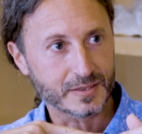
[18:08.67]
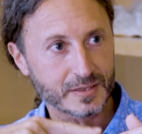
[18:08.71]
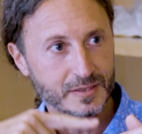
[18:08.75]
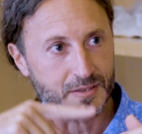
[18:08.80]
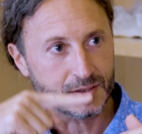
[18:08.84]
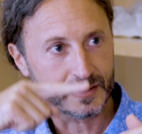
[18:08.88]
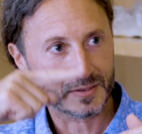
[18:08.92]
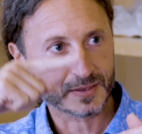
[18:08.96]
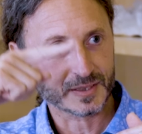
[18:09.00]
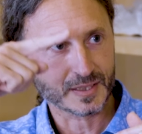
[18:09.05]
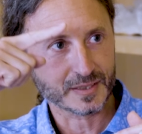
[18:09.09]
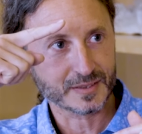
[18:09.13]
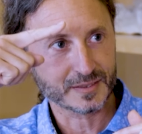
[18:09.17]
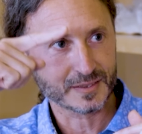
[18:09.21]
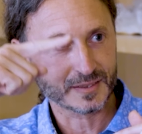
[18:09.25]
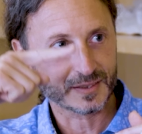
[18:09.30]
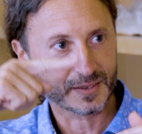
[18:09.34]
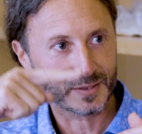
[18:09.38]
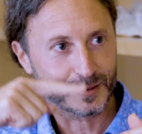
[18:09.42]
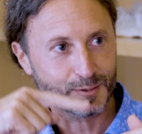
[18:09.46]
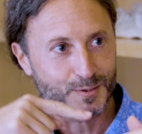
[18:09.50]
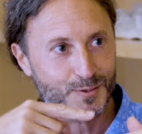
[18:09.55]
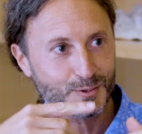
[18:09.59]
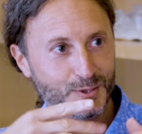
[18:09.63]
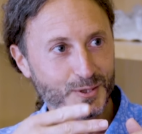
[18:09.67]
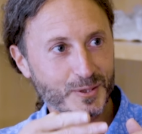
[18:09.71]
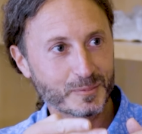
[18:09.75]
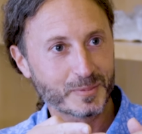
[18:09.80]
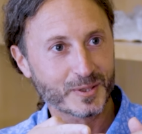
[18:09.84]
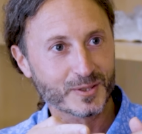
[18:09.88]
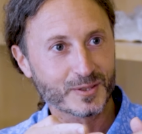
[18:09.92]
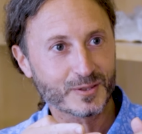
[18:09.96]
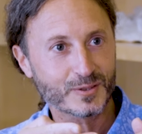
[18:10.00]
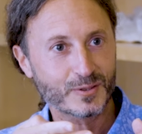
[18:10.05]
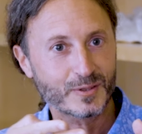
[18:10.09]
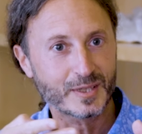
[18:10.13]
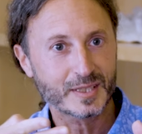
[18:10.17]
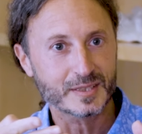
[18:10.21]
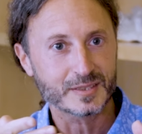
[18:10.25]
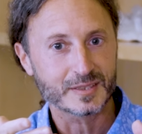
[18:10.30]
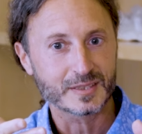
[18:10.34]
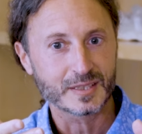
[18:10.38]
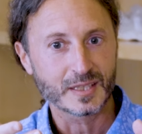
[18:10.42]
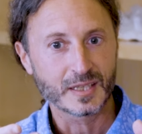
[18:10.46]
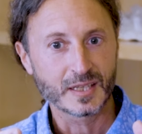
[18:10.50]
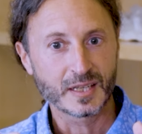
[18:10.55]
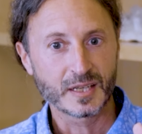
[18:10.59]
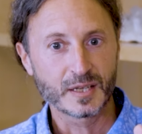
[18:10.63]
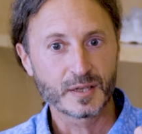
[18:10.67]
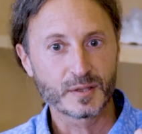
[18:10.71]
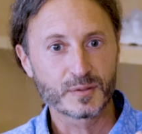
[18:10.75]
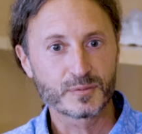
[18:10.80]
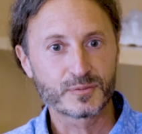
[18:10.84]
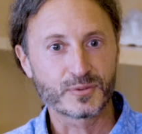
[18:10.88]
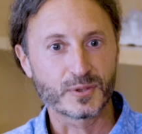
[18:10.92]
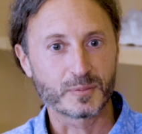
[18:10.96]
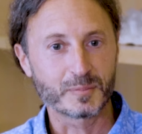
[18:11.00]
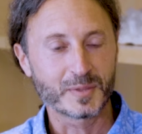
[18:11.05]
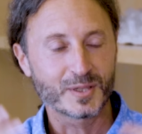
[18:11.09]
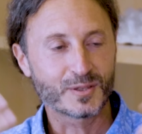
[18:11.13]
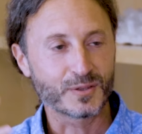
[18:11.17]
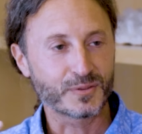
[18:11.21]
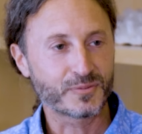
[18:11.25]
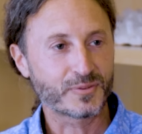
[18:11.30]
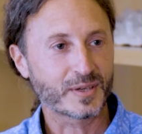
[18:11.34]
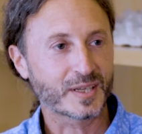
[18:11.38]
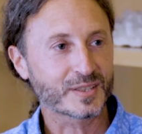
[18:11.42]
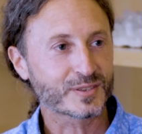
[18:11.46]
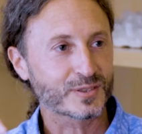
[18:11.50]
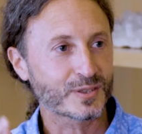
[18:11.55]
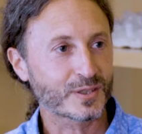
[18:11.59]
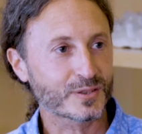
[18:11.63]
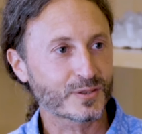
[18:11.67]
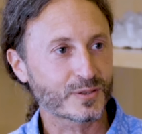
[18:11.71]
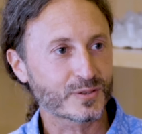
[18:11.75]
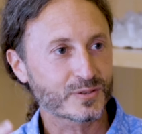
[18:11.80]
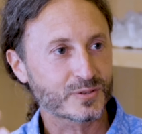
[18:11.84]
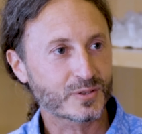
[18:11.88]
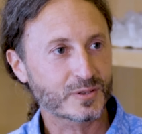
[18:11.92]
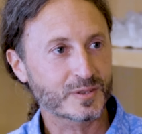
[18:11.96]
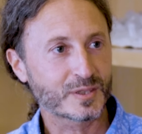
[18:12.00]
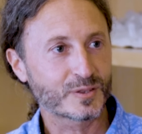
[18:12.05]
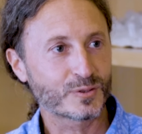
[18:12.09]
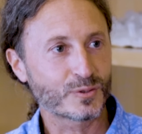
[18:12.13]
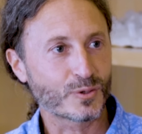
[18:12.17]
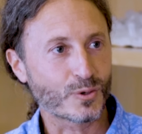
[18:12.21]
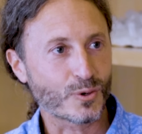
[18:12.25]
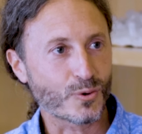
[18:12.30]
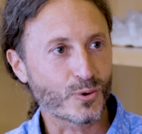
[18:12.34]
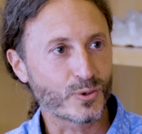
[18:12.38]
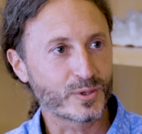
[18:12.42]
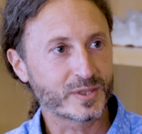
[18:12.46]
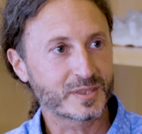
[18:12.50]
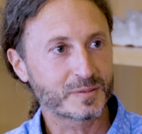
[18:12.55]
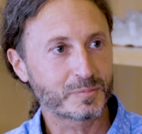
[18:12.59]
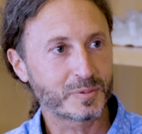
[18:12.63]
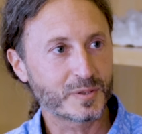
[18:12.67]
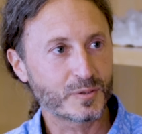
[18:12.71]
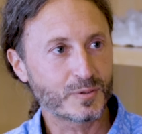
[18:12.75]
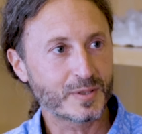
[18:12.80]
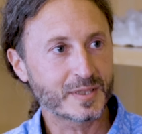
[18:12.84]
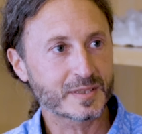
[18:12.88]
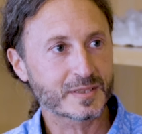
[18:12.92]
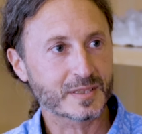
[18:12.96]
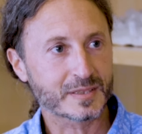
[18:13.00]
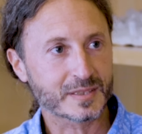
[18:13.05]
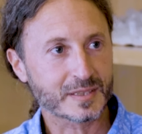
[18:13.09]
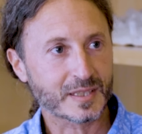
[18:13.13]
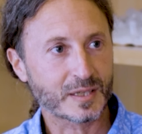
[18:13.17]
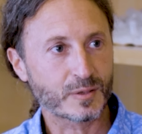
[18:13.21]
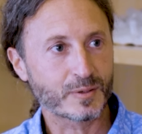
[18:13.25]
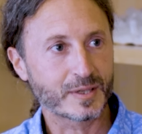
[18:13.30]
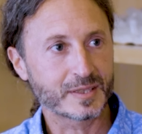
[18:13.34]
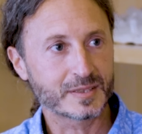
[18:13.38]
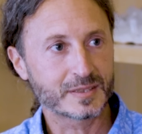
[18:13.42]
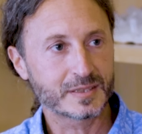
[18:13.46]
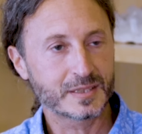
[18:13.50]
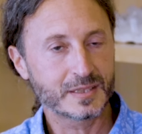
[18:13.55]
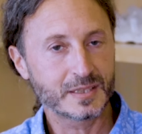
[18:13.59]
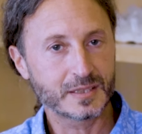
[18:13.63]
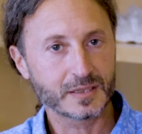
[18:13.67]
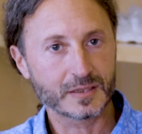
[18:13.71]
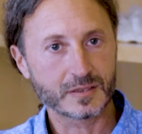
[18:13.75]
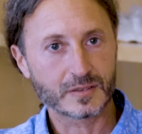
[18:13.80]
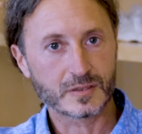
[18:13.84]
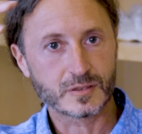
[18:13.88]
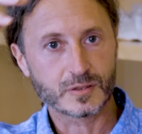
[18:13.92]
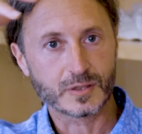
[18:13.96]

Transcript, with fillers: You know, that's uh, talk about Christ for me, the Father, the Son, and the Holy Spirit, that's how I see it.